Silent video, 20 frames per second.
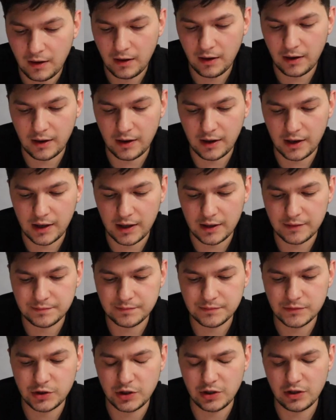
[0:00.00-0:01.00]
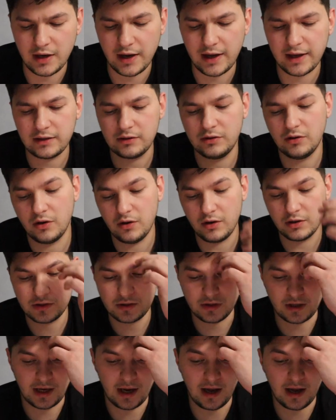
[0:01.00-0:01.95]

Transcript: Uh, do you like dogs or